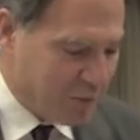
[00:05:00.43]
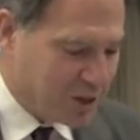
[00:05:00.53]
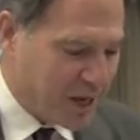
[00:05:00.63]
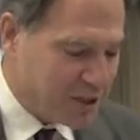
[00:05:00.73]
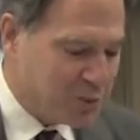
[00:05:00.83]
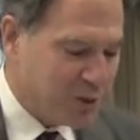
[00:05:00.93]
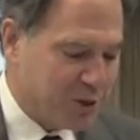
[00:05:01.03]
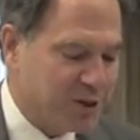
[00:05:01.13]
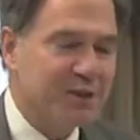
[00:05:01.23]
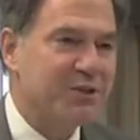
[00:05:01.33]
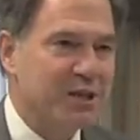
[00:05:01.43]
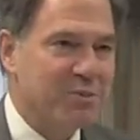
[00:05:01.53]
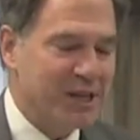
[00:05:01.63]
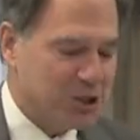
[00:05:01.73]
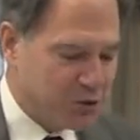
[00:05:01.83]
But God's Spirit lifted
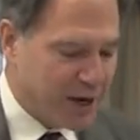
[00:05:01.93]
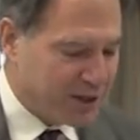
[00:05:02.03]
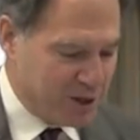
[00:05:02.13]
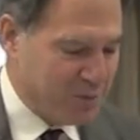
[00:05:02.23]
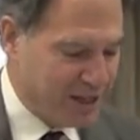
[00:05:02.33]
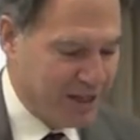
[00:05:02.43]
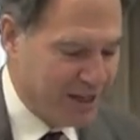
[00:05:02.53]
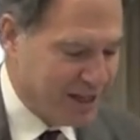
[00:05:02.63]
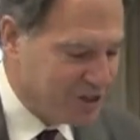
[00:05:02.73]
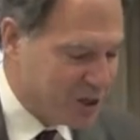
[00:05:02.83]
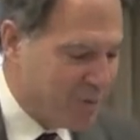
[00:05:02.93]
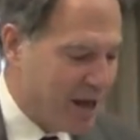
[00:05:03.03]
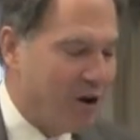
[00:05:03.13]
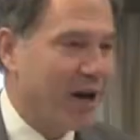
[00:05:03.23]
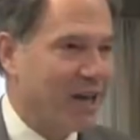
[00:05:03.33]
me, strengthened me, and
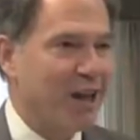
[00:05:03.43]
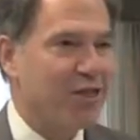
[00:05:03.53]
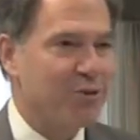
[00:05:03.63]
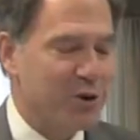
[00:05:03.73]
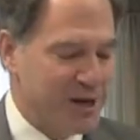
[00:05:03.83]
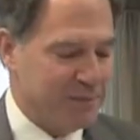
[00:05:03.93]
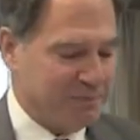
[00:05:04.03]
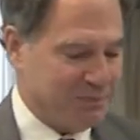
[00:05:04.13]
somehow I got through it.